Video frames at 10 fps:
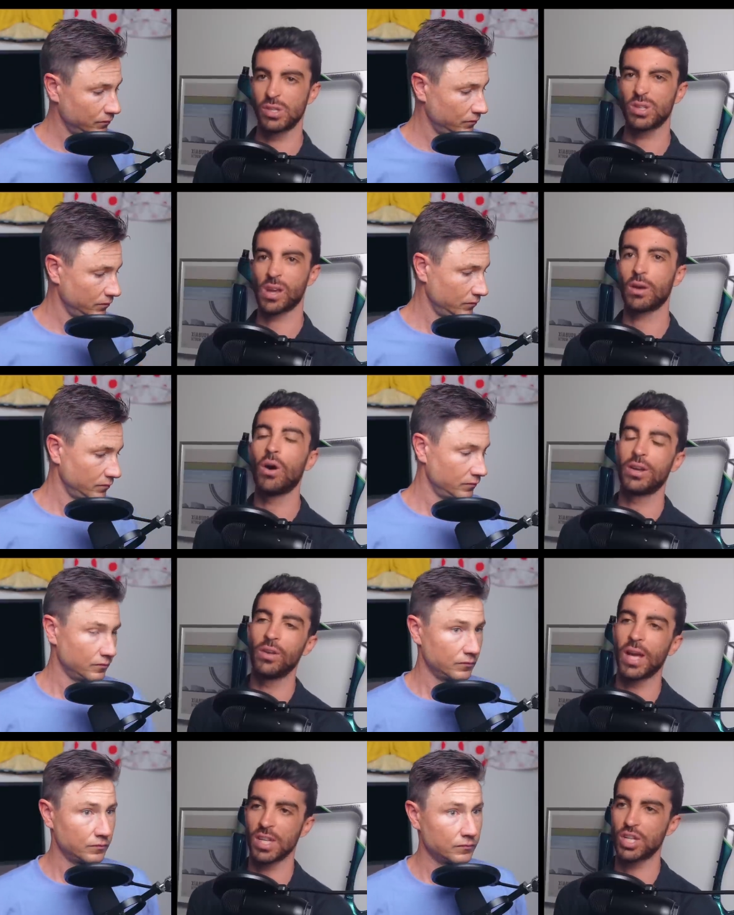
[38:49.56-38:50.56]
Speaker 1: was like, "Oh, I don't
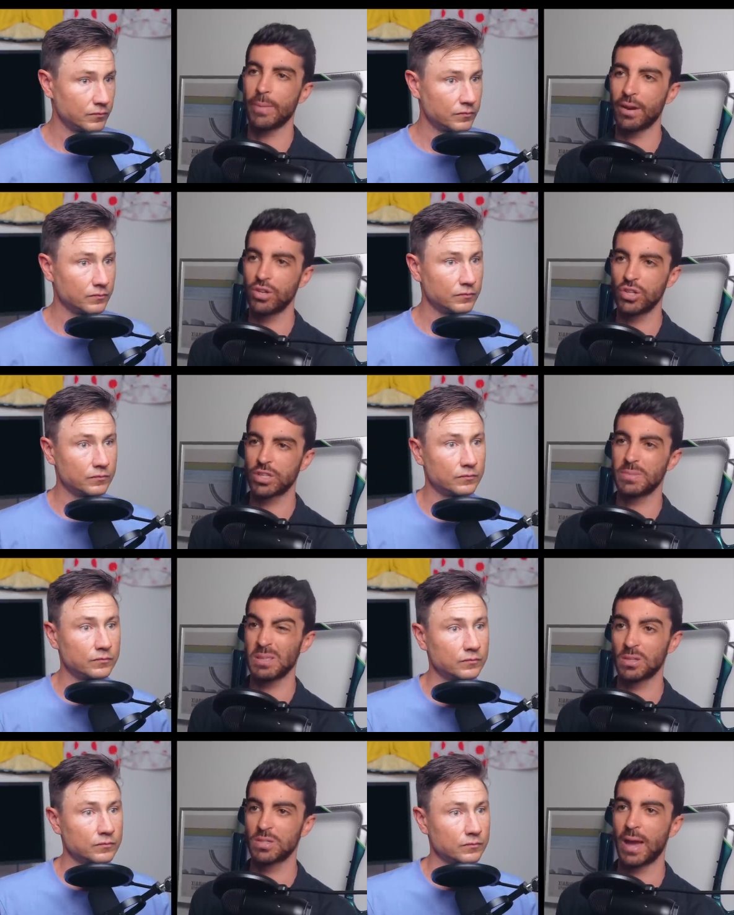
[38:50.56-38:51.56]
like the Shimano shoes
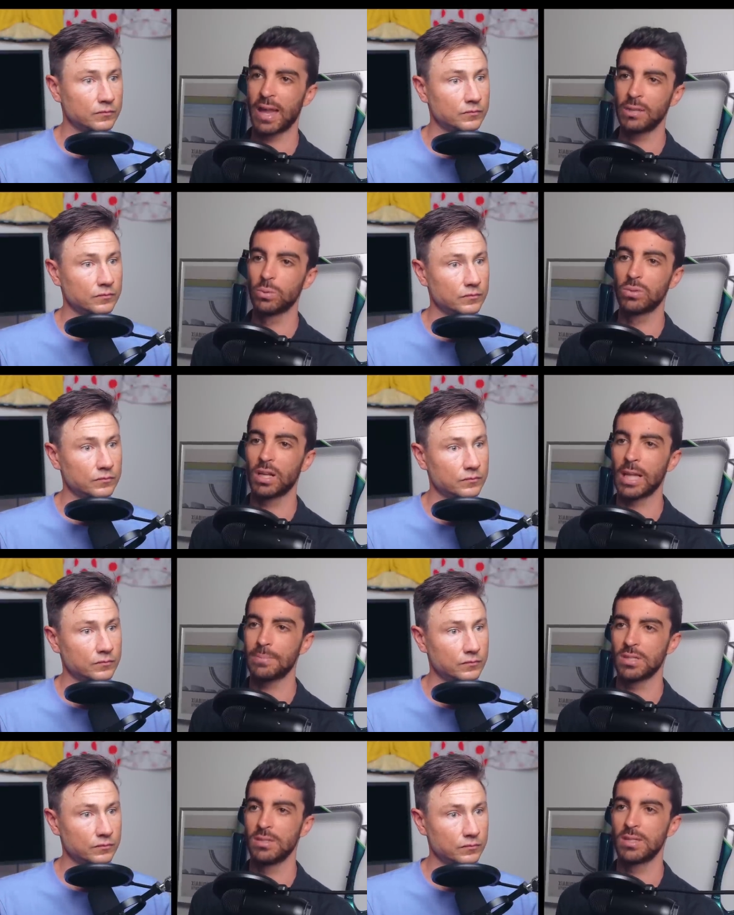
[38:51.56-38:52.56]
because my ankle
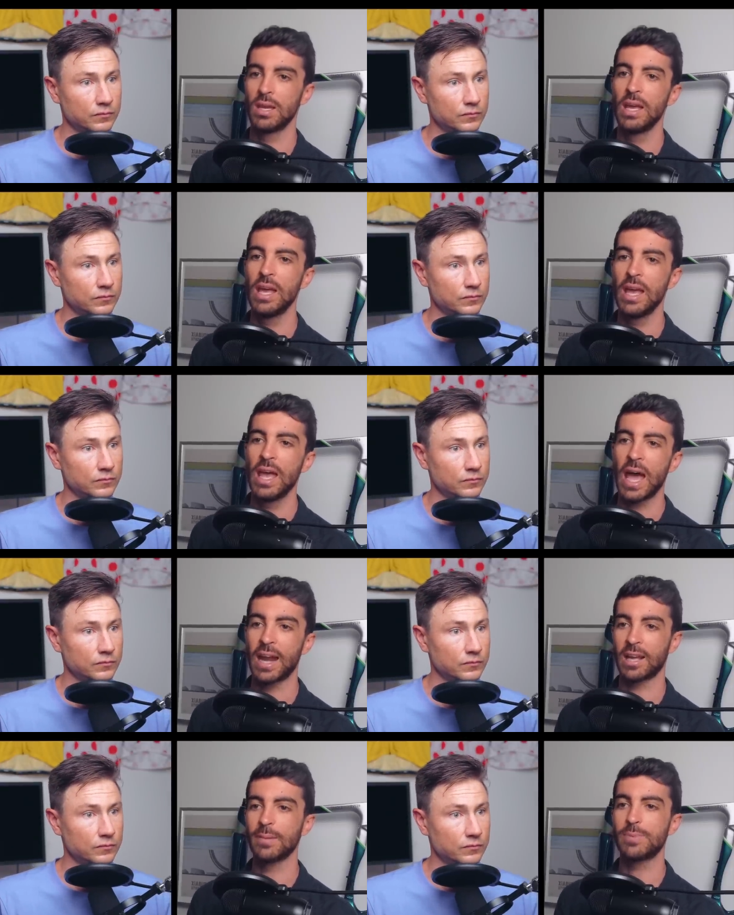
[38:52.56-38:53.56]
collapses," and
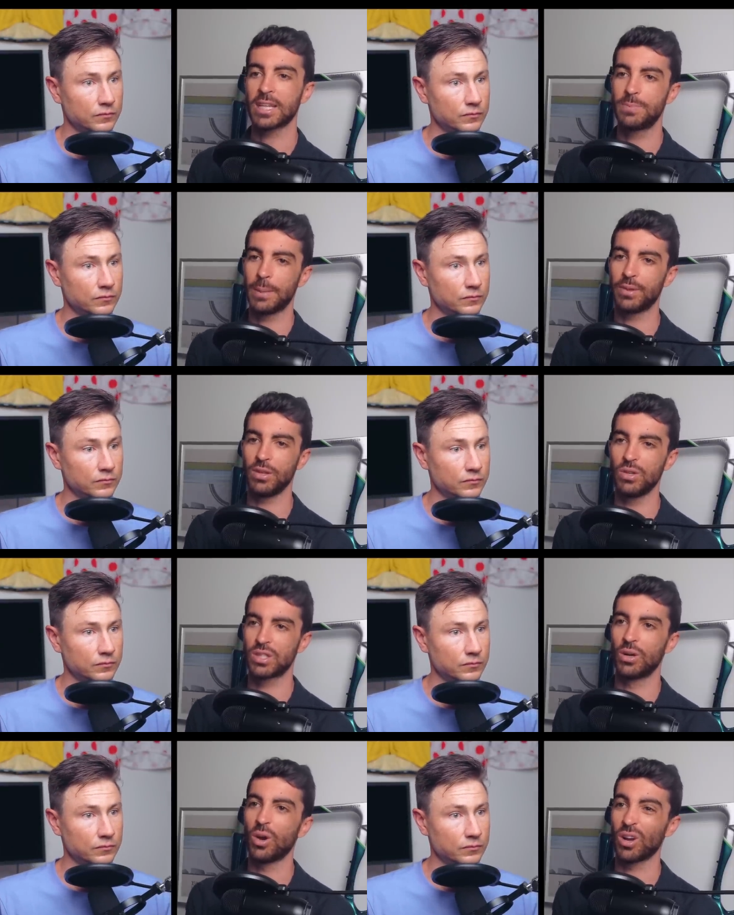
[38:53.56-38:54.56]
it comes back to people that use
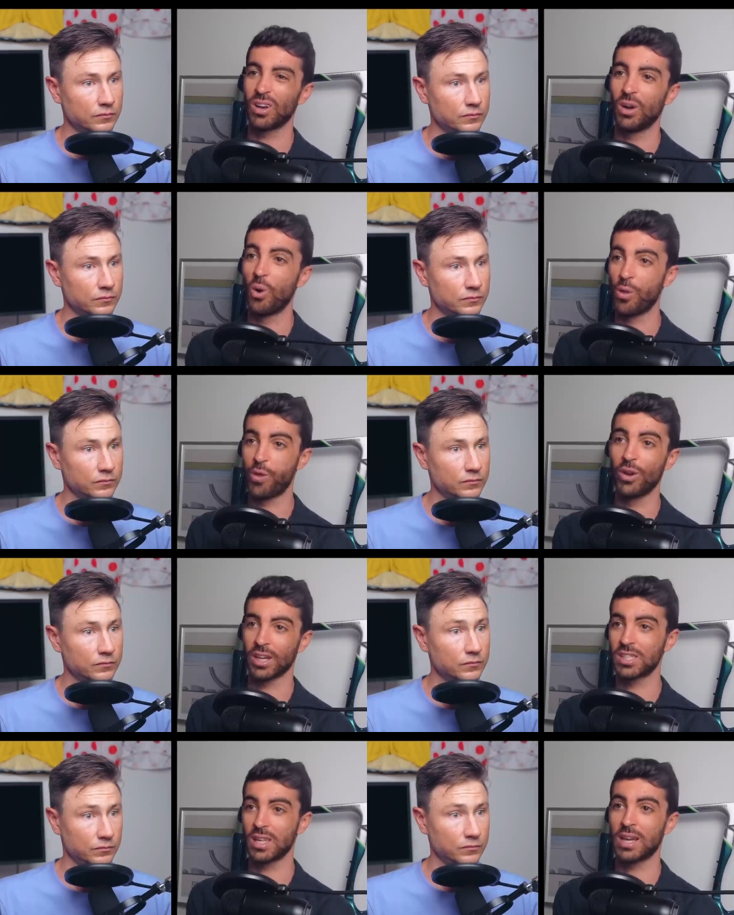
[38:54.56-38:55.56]
the
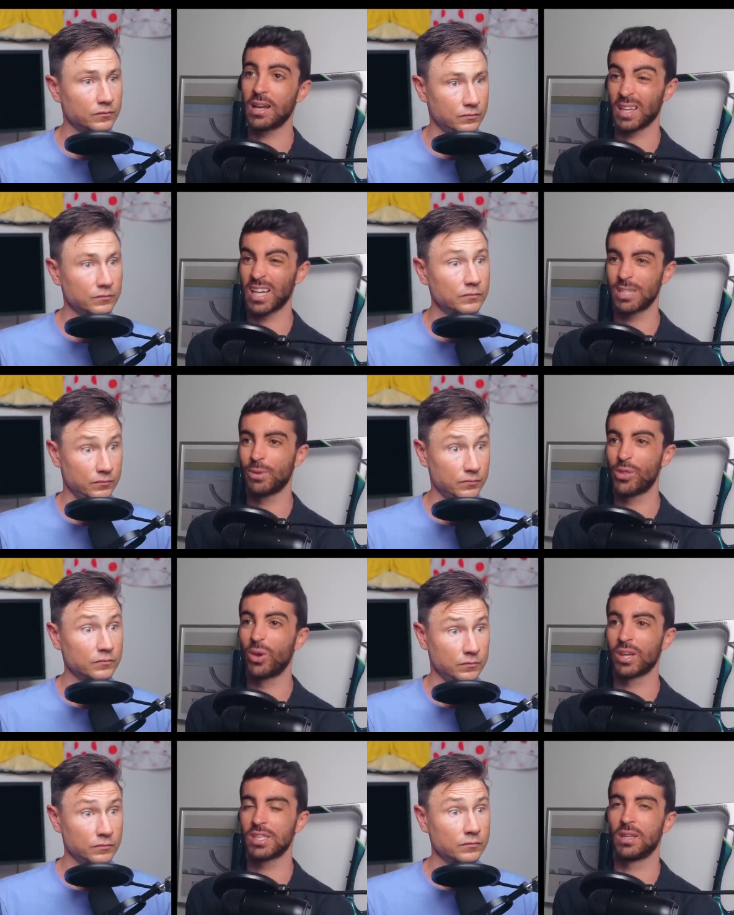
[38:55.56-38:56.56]
orthotics, the custom
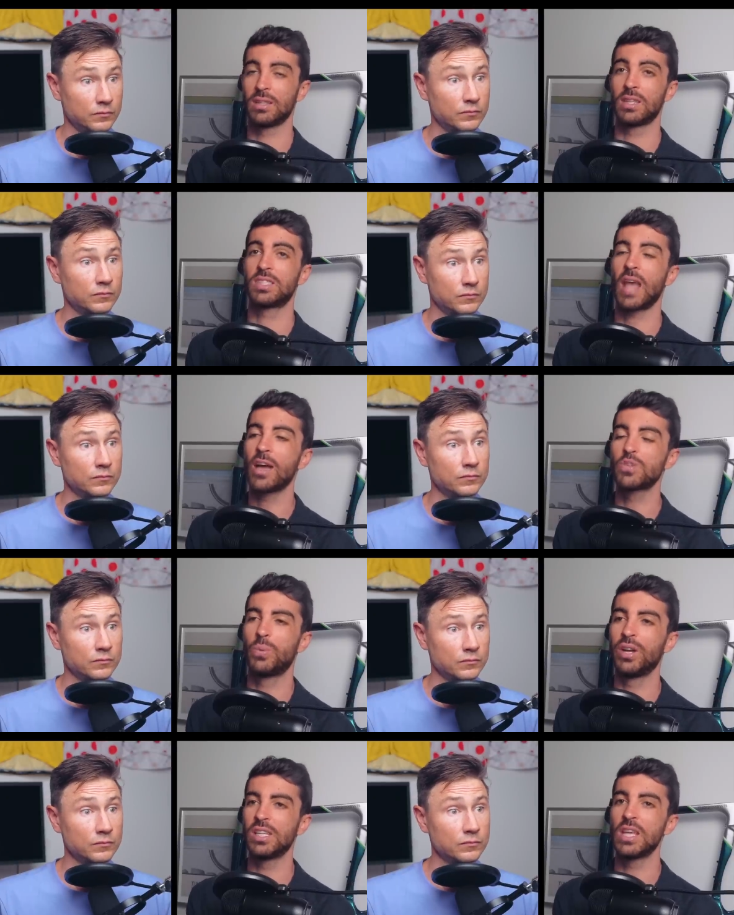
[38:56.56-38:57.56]
orthotics, and the, the sales
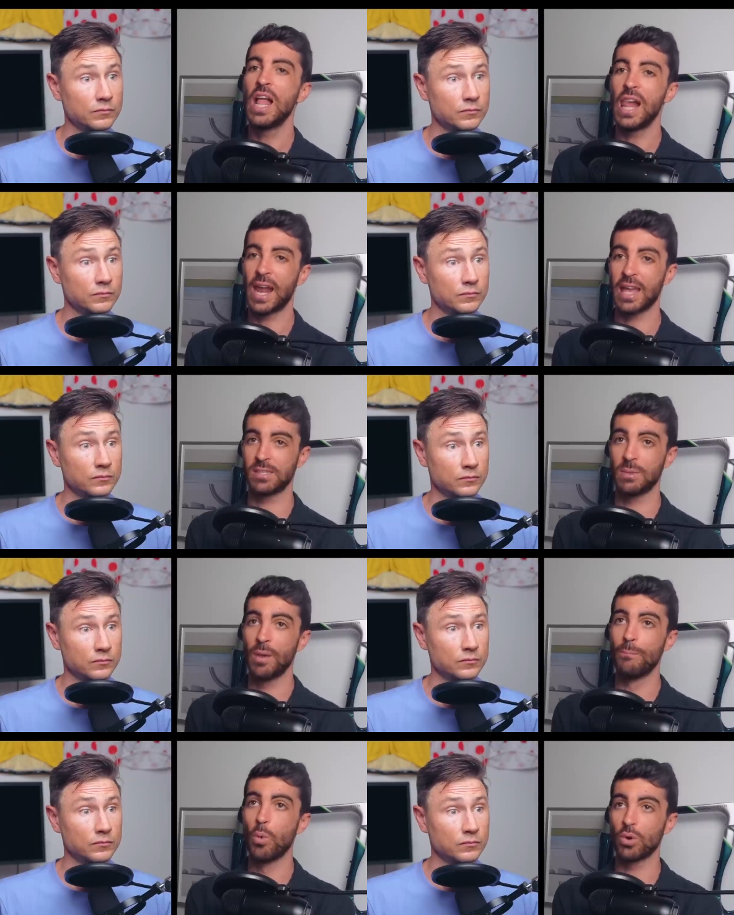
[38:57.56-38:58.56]
point is it has
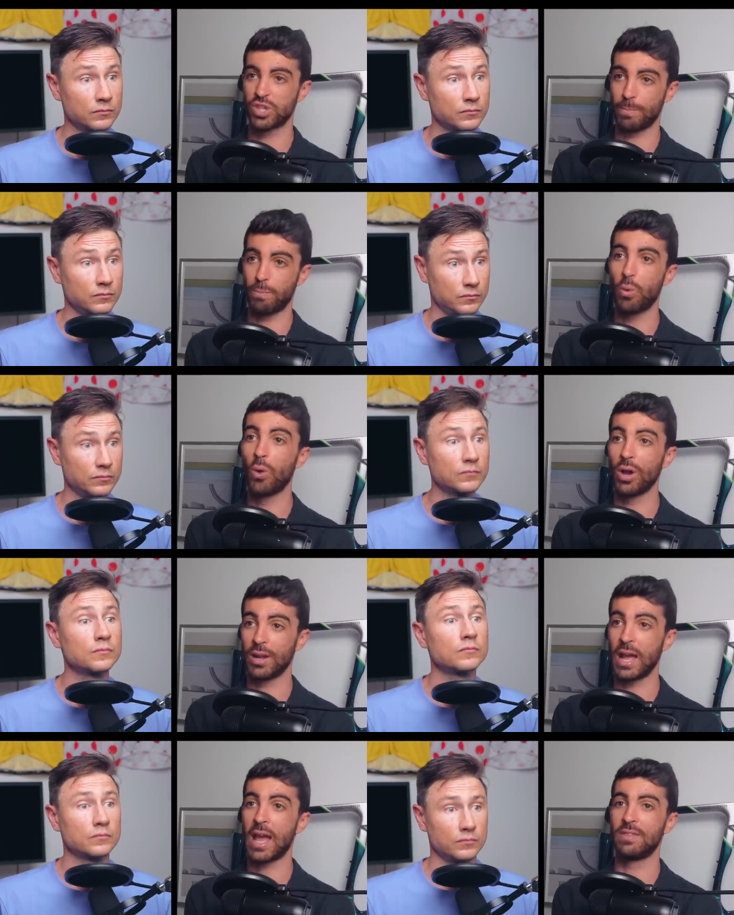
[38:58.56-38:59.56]
more support
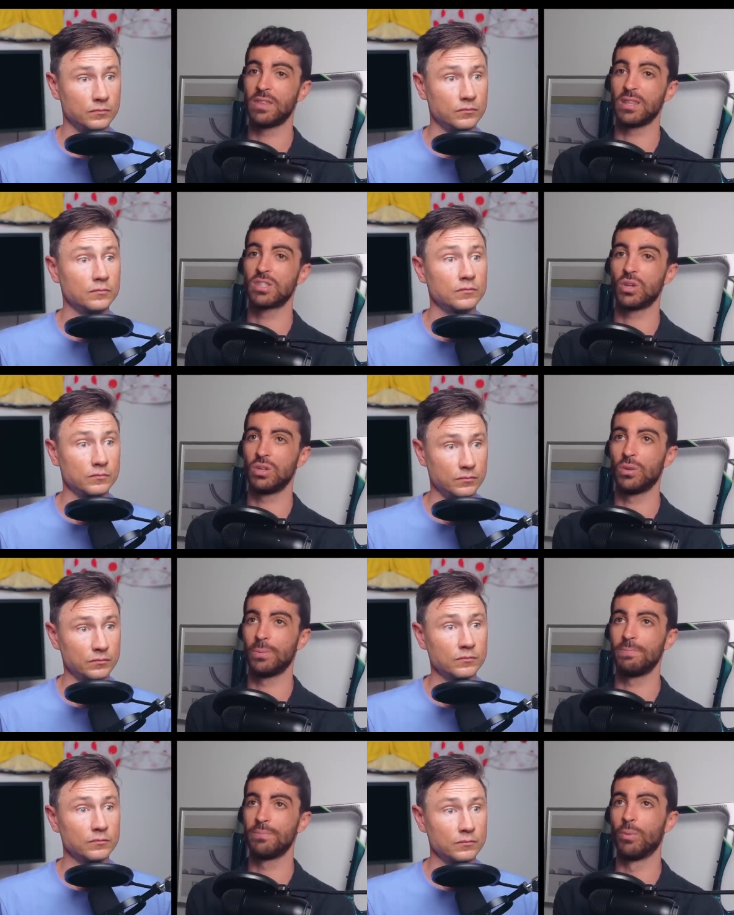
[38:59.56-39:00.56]
and then so your
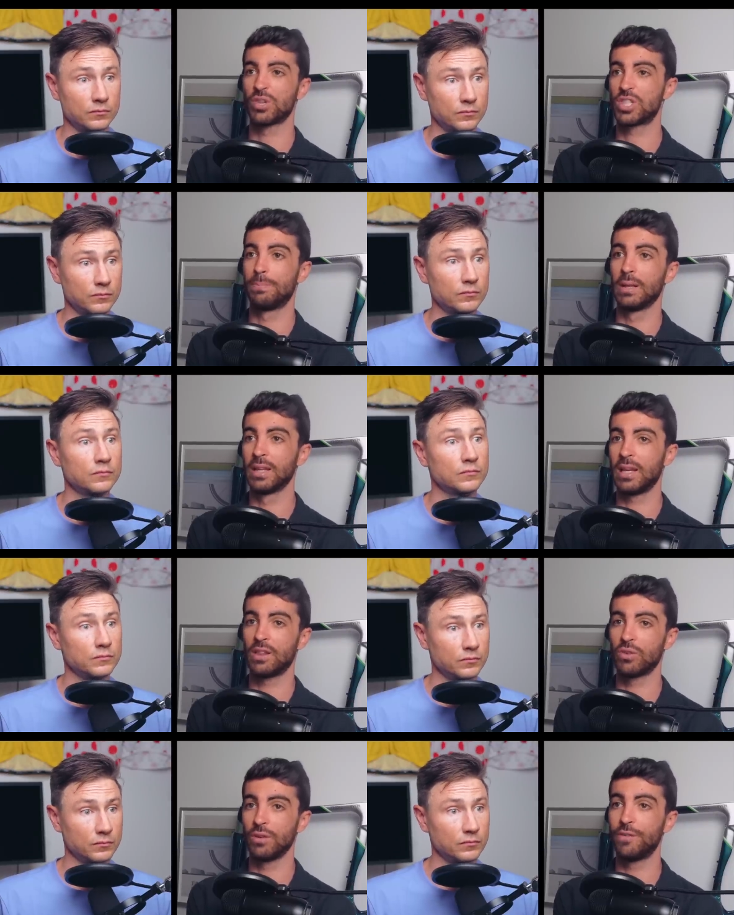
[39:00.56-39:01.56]
more stability
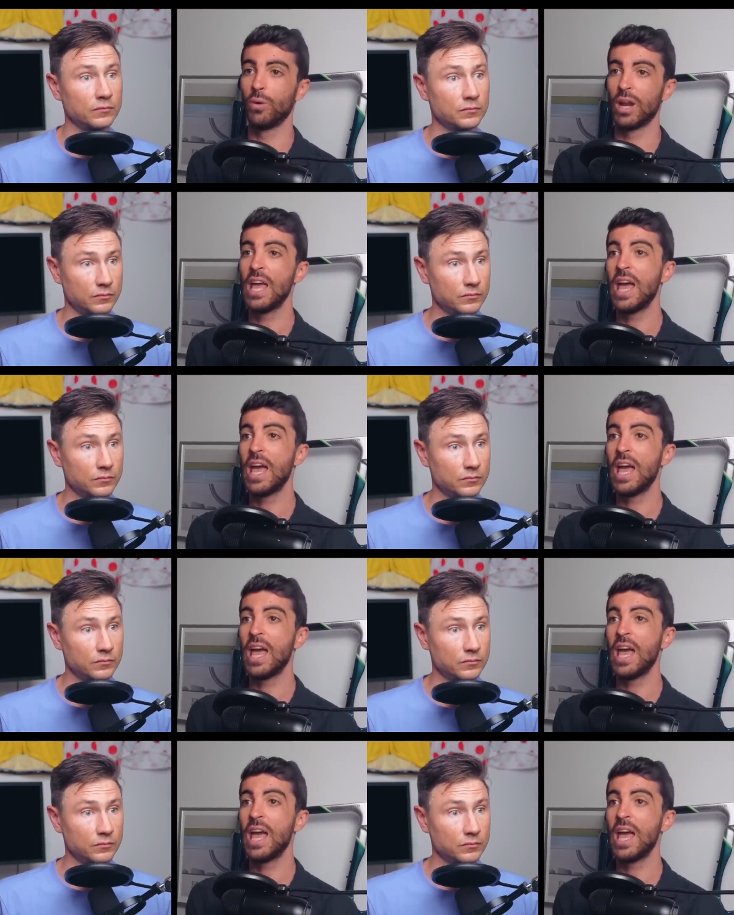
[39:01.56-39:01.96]
through your foot.